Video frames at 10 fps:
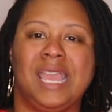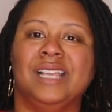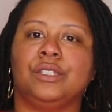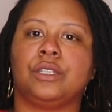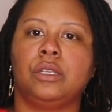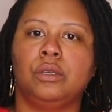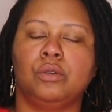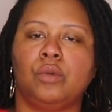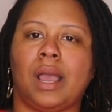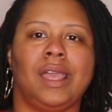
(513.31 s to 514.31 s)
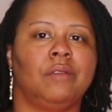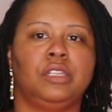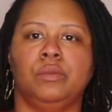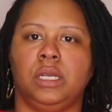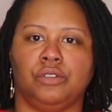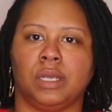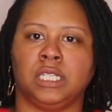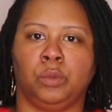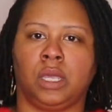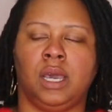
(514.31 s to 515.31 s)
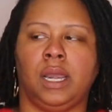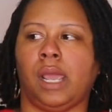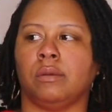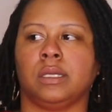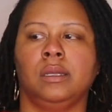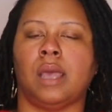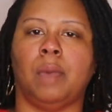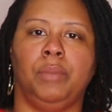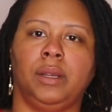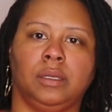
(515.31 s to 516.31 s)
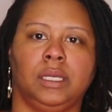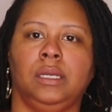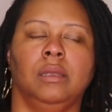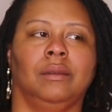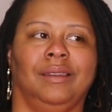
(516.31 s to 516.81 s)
And 2, I have too many dresses with cutouts. I barely